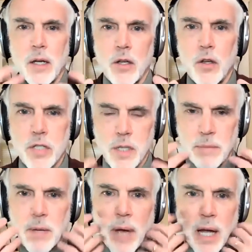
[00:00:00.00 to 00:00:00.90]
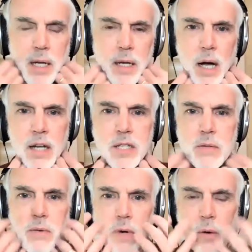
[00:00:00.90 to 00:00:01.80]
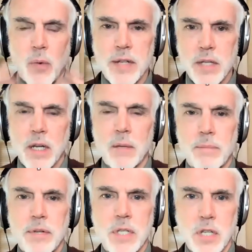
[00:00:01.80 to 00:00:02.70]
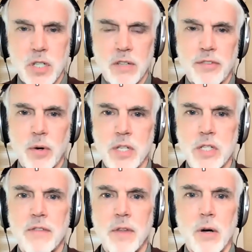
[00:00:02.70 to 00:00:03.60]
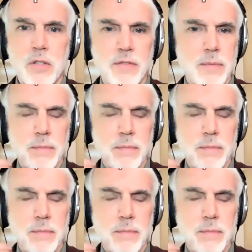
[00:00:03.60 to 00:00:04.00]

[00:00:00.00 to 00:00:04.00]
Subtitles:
You simply make a nice resonant position for each of those,